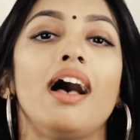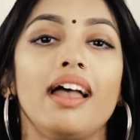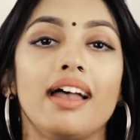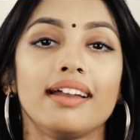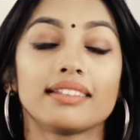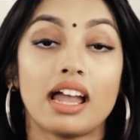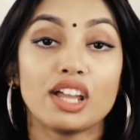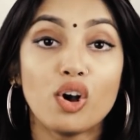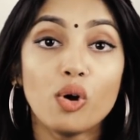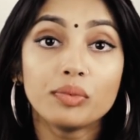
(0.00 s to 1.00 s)
and
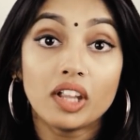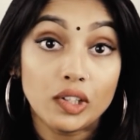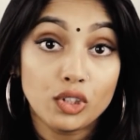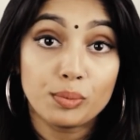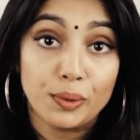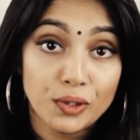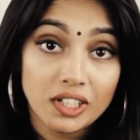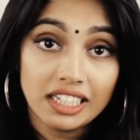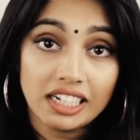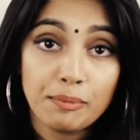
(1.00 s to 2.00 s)
I hope now you're more
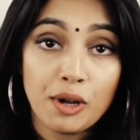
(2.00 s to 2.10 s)
clear